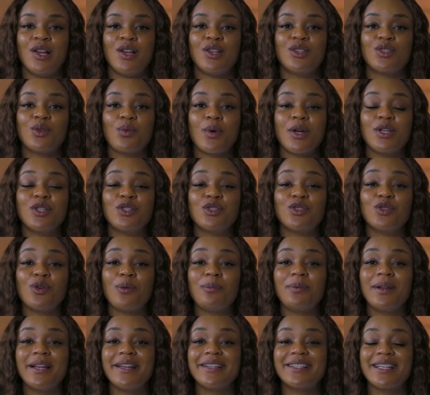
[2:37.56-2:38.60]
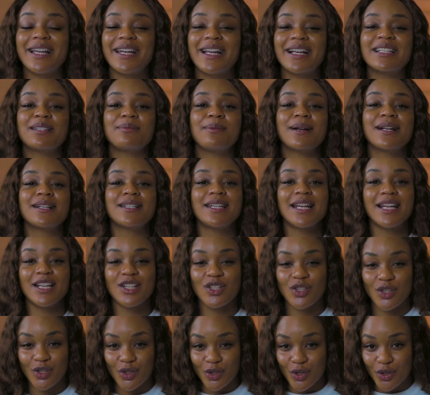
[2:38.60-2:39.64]
So when you do not place an
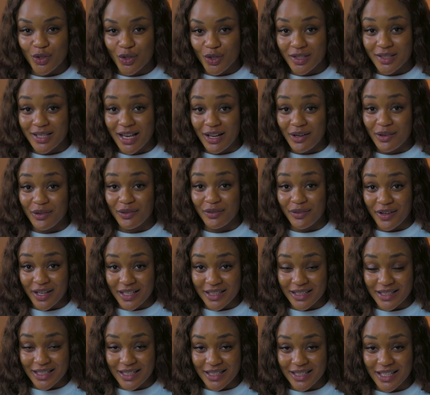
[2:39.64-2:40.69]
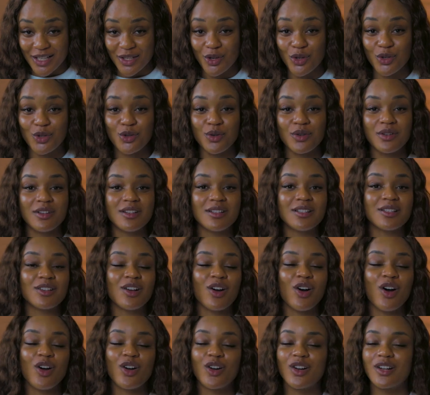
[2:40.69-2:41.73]
expectation on your sacrifices and you're doing it
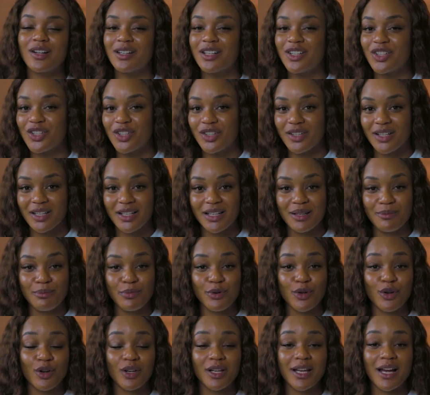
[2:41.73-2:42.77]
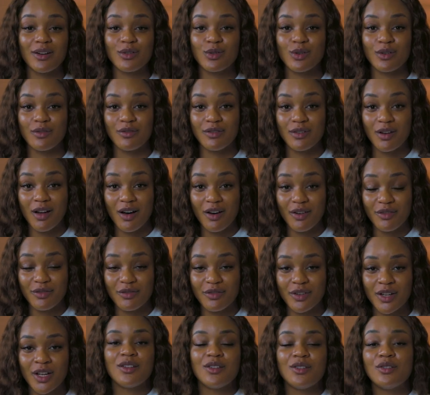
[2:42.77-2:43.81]
unconditionally, purely out of love,
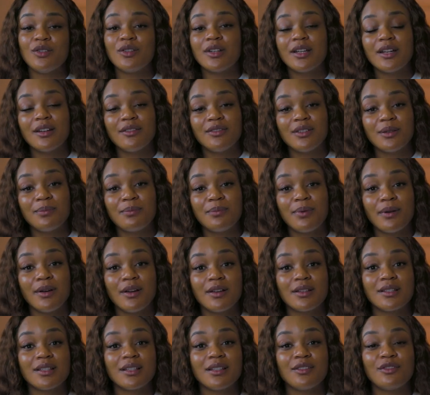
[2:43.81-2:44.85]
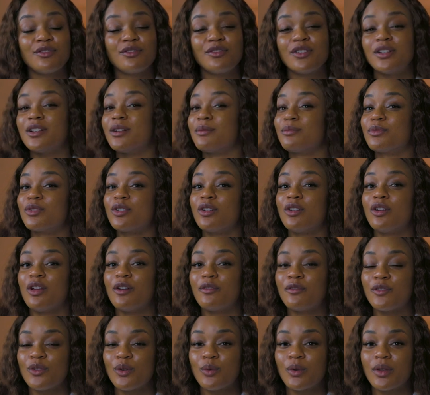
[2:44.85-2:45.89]
you give the person the freedom to
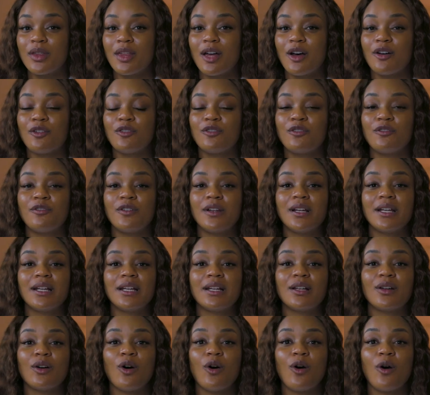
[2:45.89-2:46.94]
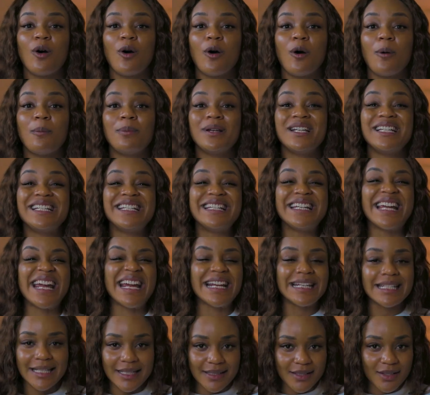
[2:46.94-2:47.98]
love you without feeling
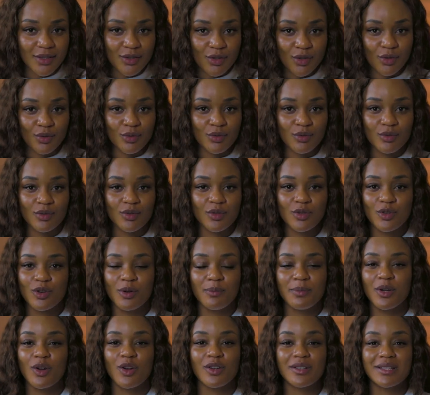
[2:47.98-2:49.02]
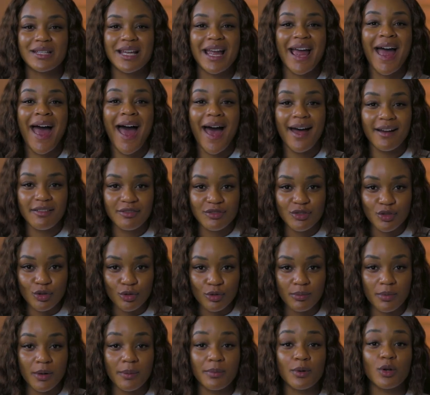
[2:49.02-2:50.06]
obligated to, not because they have
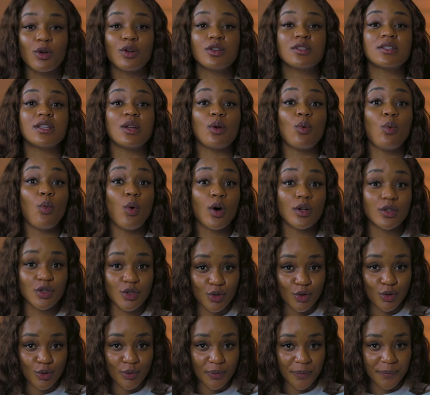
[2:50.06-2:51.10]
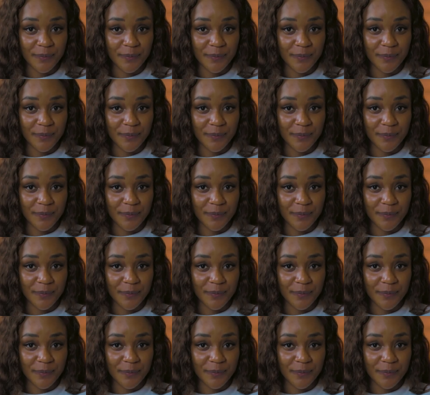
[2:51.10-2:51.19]
to, but because they want to.